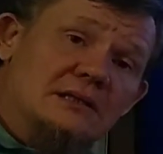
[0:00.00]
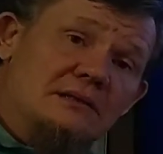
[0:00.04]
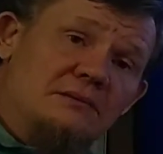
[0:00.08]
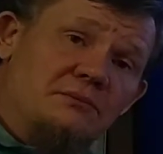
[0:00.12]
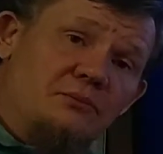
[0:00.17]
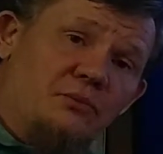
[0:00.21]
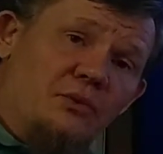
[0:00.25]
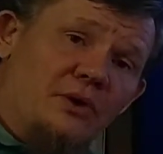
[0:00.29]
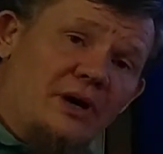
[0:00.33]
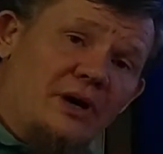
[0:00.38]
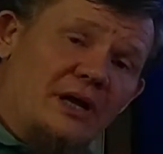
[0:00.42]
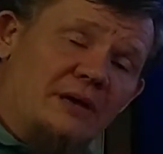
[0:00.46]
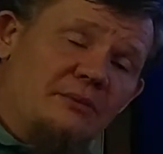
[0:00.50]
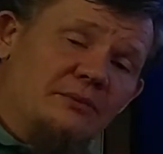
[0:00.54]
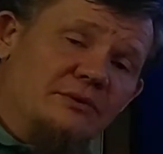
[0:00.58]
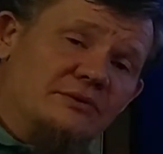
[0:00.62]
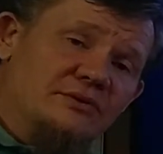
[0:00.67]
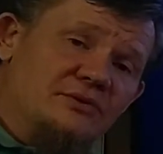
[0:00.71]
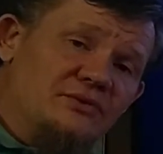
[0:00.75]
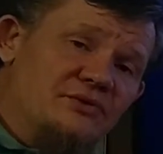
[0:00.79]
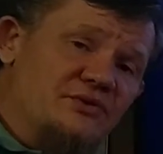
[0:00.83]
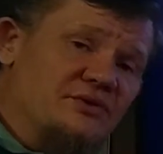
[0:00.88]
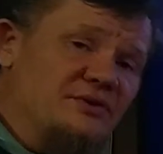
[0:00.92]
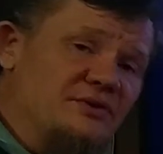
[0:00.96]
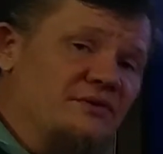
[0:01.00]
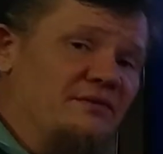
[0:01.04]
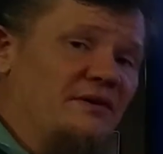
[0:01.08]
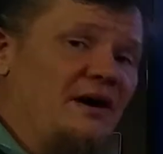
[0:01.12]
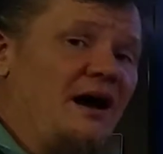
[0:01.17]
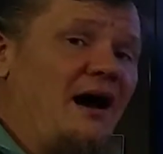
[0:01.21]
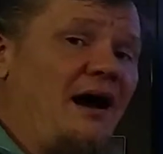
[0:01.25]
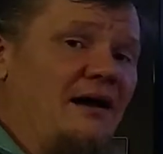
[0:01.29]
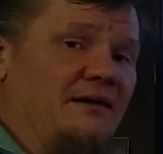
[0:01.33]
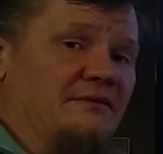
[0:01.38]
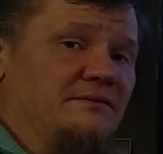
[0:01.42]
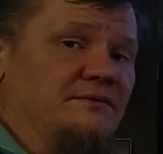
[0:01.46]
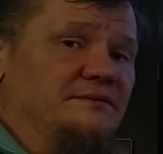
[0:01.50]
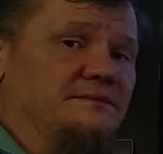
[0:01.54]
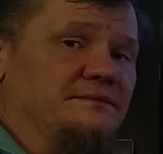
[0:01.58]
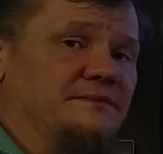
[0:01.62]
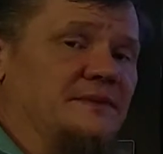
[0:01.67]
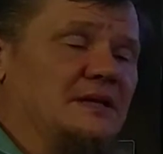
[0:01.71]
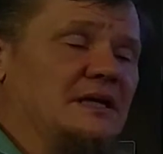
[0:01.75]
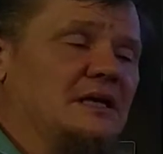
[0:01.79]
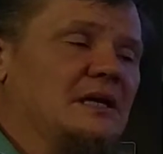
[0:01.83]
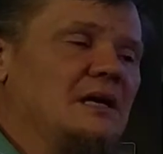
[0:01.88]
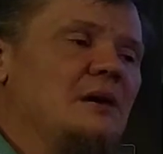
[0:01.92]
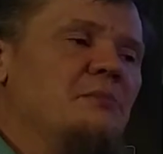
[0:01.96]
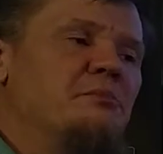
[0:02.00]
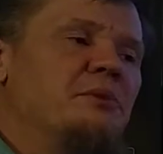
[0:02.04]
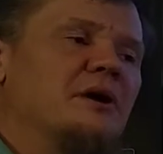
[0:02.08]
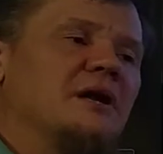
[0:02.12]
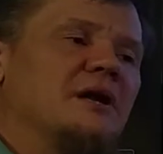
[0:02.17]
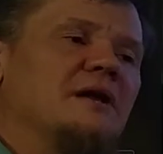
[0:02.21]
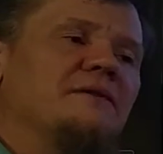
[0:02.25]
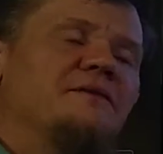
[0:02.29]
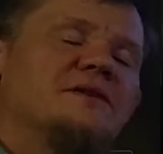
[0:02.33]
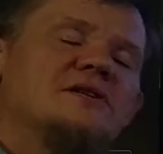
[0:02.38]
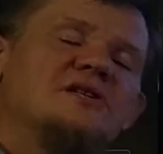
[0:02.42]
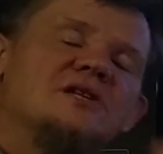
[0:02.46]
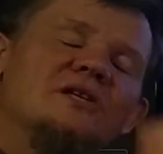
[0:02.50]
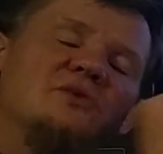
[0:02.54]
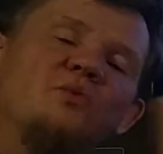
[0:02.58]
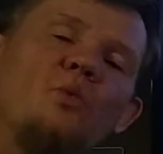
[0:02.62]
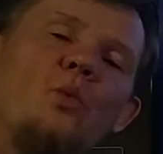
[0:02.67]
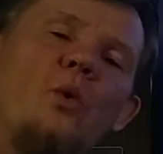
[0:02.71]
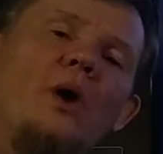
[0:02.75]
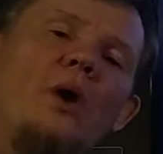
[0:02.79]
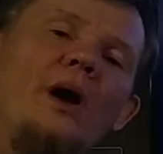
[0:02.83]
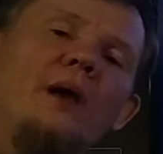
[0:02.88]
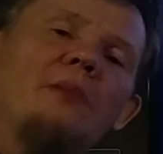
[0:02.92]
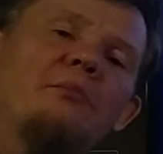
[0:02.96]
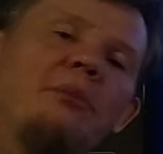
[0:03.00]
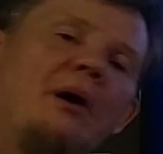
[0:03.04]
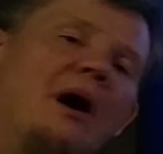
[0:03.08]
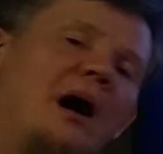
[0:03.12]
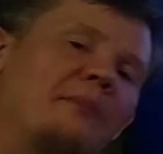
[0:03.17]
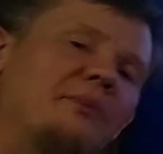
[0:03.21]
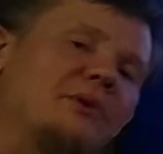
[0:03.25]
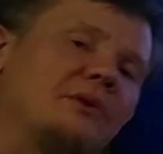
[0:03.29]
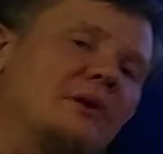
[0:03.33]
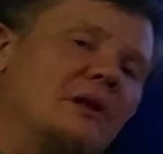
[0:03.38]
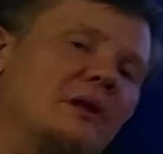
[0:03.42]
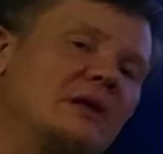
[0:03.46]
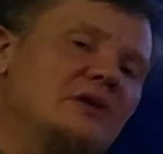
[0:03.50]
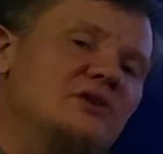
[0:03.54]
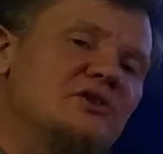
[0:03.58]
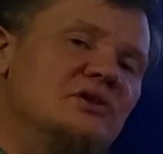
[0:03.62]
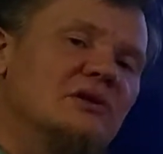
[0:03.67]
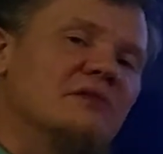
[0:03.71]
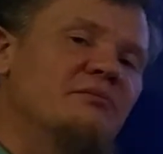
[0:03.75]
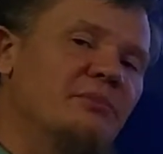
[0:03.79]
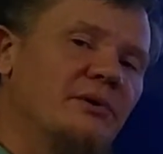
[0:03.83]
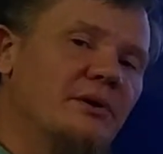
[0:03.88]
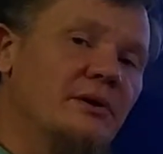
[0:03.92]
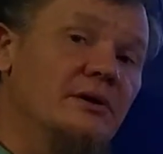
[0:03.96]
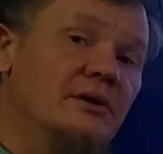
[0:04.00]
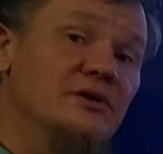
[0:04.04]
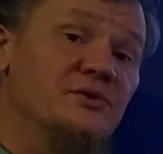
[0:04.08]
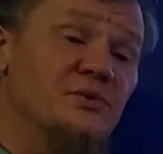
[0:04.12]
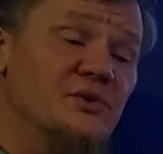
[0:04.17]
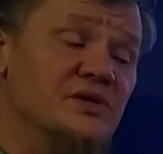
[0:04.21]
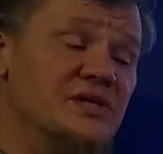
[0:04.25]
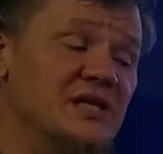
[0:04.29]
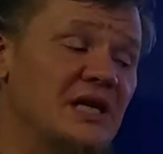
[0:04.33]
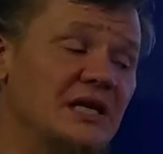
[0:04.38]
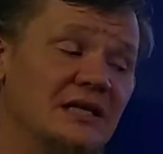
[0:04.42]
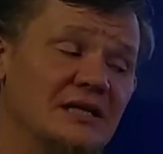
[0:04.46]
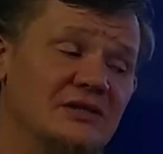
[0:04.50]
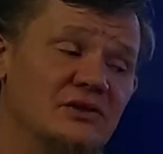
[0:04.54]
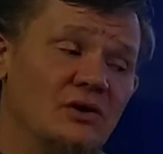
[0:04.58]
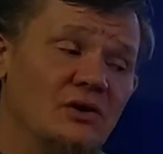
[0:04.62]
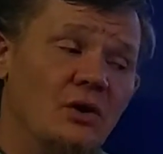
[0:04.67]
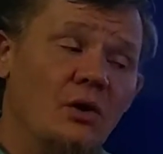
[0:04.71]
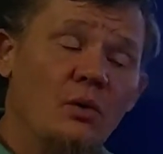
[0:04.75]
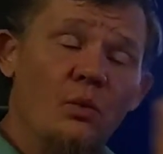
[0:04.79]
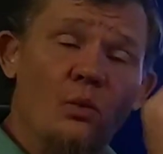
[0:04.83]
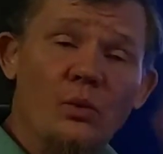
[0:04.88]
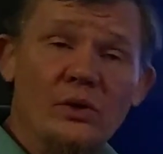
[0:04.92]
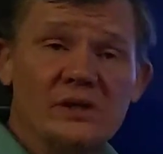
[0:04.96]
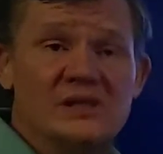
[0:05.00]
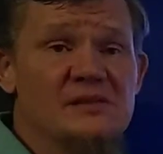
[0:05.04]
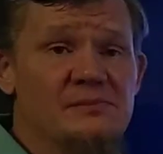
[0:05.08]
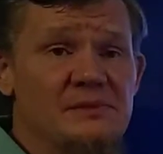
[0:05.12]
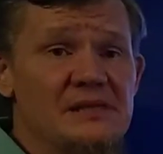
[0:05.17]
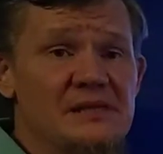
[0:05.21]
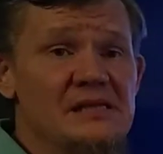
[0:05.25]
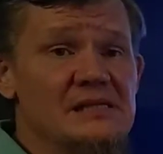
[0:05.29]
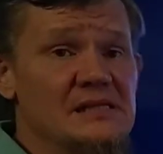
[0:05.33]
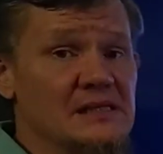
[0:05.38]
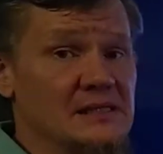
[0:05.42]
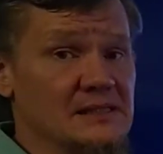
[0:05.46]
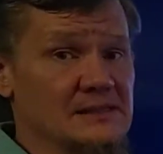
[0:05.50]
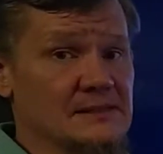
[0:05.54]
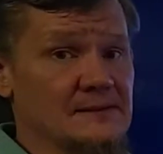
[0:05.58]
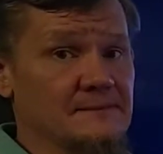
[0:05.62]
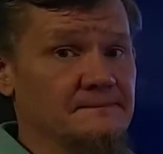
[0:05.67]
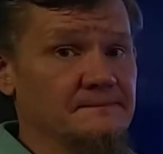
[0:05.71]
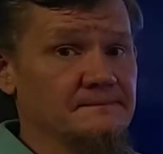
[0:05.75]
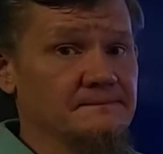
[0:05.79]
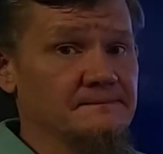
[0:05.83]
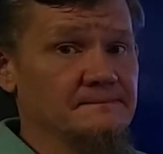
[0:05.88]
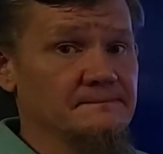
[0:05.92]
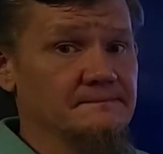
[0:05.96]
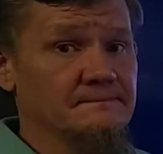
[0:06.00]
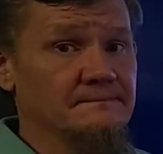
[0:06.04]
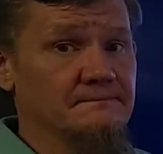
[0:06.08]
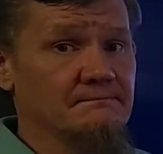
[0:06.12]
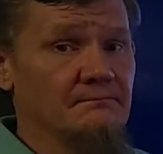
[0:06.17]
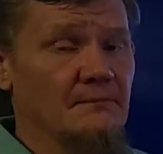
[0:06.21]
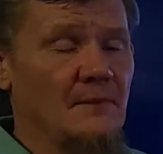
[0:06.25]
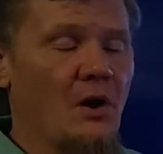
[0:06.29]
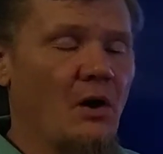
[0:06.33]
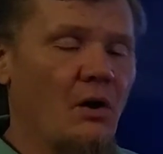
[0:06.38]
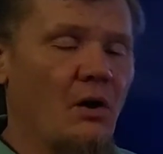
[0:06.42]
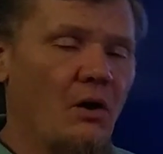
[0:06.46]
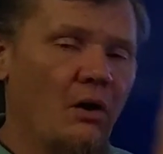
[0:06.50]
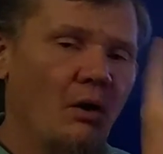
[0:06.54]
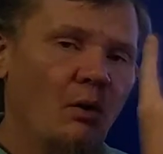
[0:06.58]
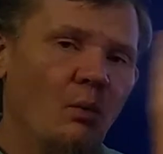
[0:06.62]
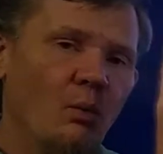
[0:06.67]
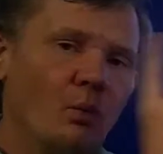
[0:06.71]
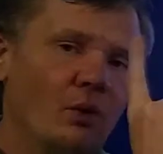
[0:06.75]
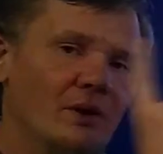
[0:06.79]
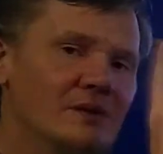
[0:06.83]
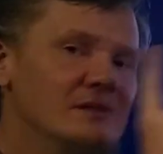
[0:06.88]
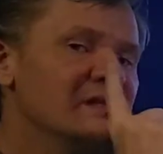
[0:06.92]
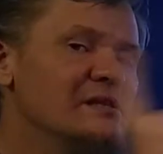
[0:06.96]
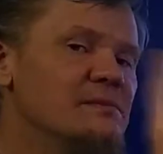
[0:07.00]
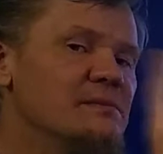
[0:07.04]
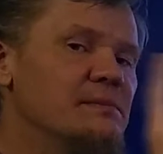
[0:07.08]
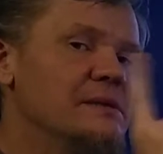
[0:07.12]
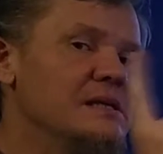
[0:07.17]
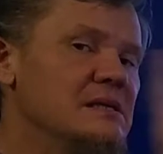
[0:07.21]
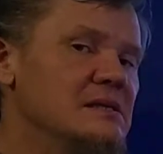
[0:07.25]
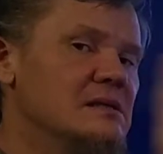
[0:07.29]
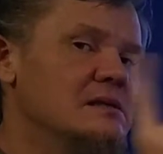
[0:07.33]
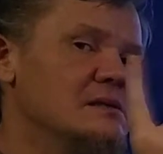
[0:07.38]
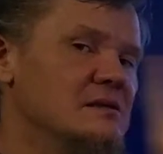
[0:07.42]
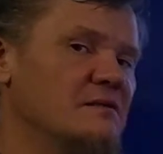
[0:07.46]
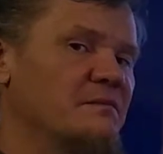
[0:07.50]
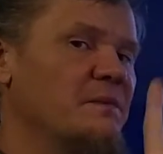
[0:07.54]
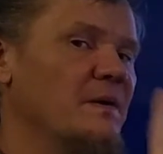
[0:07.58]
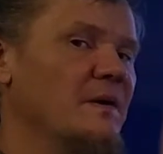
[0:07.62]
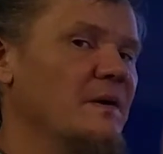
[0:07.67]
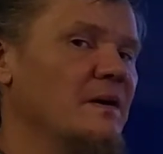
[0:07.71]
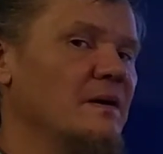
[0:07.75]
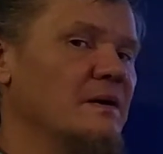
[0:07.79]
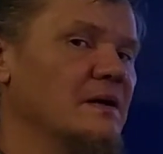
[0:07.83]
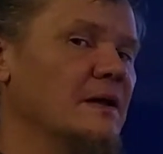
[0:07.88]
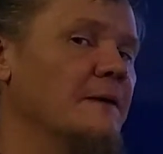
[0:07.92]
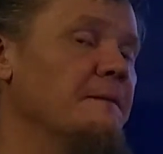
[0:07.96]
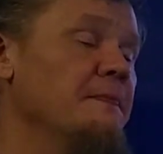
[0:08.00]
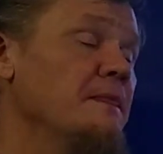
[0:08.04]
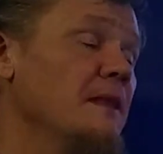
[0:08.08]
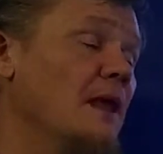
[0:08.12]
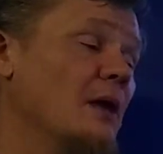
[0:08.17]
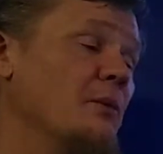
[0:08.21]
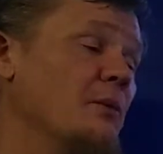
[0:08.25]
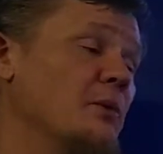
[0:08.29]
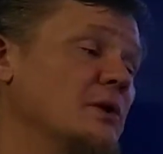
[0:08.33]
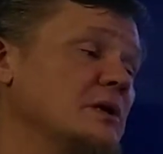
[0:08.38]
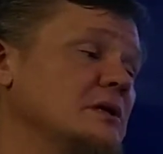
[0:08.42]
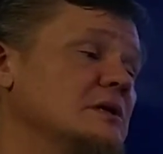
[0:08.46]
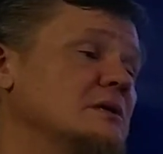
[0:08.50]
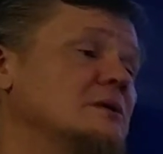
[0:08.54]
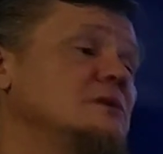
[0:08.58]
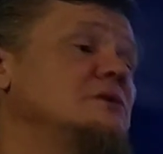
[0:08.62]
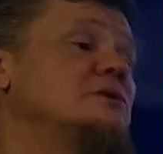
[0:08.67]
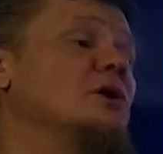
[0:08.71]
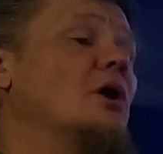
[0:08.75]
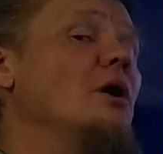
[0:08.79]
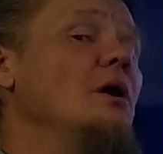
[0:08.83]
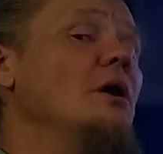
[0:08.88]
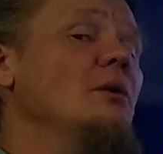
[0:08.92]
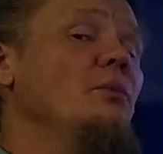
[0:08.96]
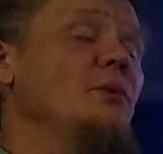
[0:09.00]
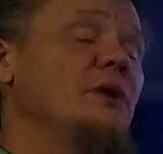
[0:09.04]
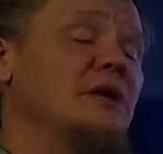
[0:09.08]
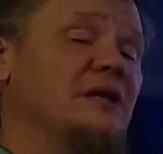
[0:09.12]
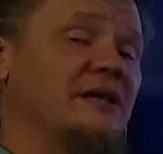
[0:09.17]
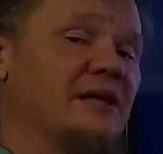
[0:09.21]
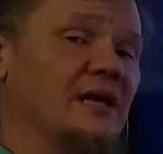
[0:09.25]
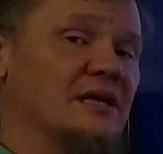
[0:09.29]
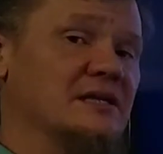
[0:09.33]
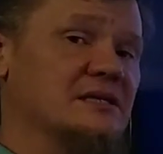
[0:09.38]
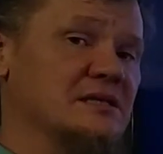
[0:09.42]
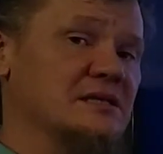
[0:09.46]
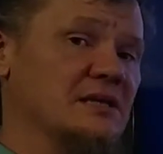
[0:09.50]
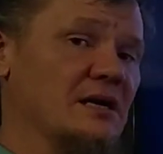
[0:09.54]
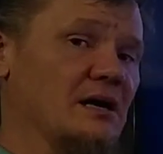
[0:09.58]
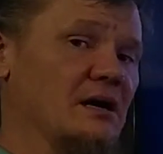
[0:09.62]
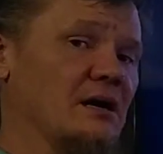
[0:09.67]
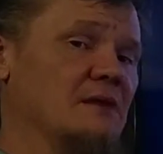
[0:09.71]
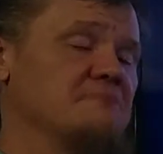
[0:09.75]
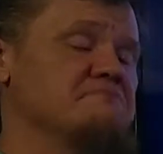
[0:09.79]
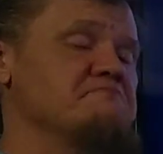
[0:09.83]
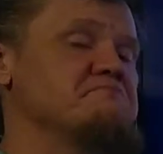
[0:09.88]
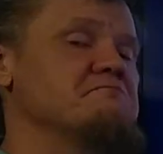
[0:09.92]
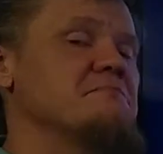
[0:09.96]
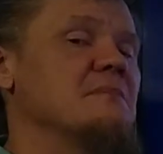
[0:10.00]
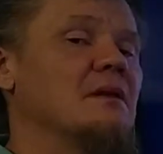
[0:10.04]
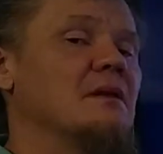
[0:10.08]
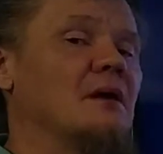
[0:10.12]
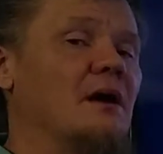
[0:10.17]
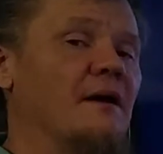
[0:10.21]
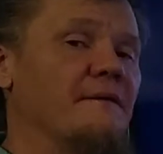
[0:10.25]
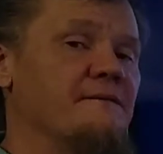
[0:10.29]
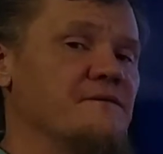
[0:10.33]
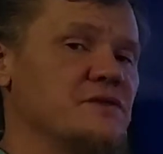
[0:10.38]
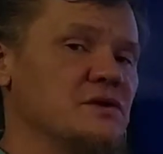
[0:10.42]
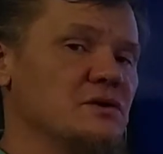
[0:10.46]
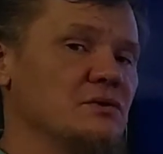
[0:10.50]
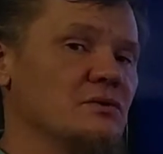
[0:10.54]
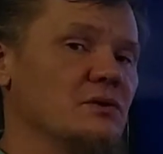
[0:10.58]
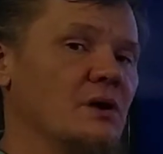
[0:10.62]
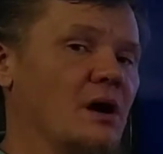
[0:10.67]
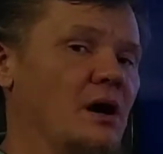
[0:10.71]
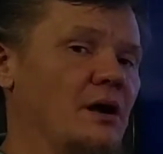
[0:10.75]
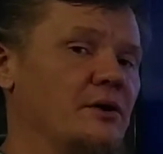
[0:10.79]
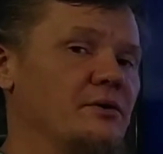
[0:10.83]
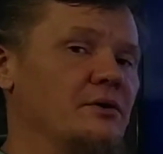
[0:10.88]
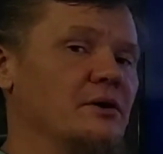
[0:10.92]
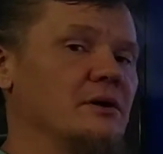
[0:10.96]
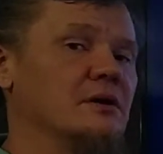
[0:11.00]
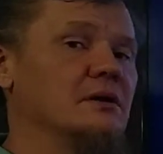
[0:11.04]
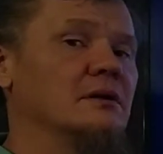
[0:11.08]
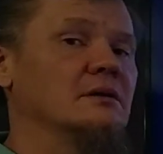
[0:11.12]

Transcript: were able to survive. But if it's just one population of birds, we're saying that's all one species. All one species of bird. And when Darwin gets there, a few hundred